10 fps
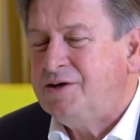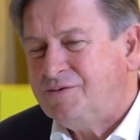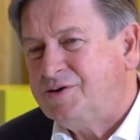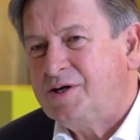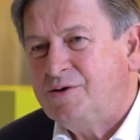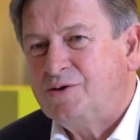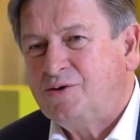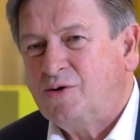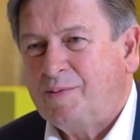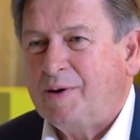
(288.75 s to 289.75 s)
interesting you
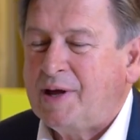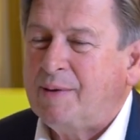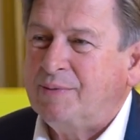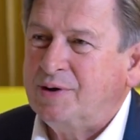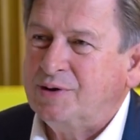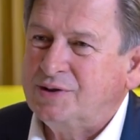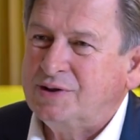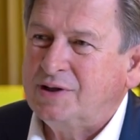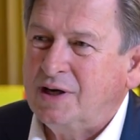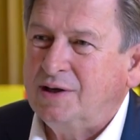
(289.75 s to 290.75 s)
should talk about that,
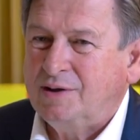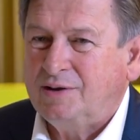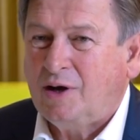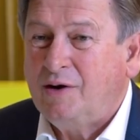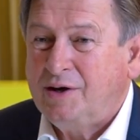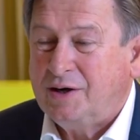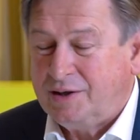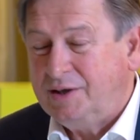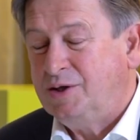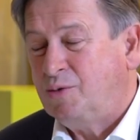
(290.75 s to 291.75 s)
because earlier
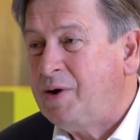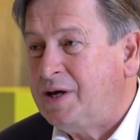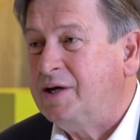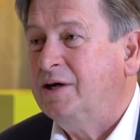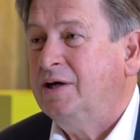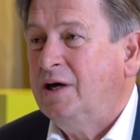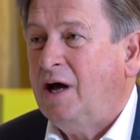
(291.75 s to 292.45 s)
in the week,